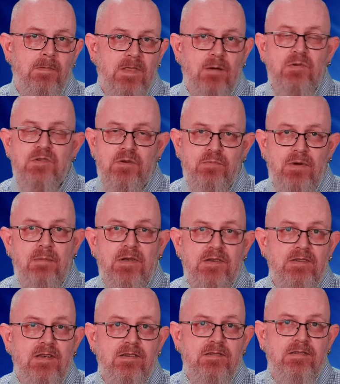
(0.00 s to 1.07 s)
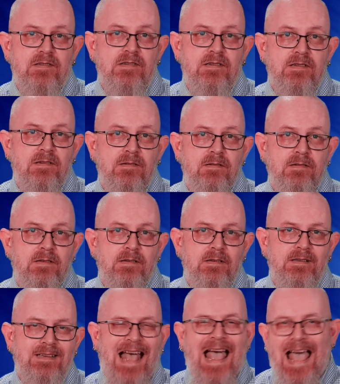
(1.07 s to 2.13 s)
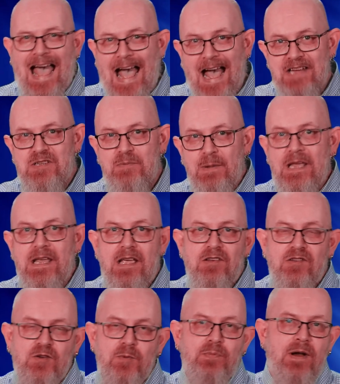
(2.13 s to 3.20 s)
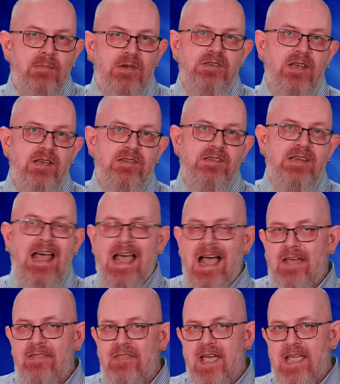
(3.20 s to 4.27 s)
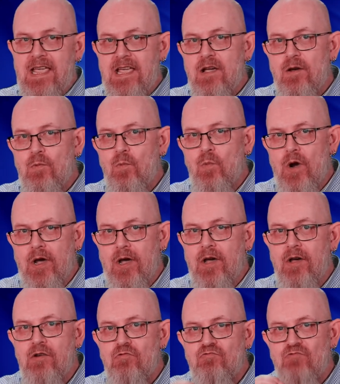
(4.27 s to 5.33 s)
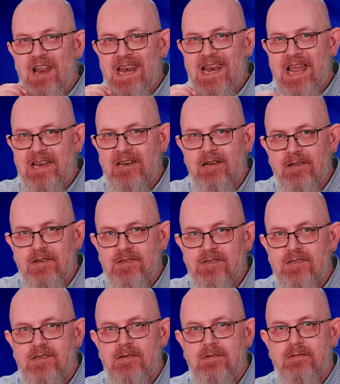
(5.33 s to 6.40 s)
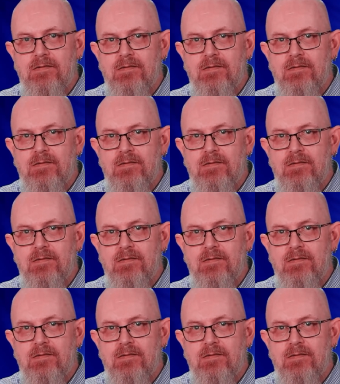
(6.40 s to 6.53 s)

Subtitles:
They were supremacists. Aspie supremacists, and they were relentless.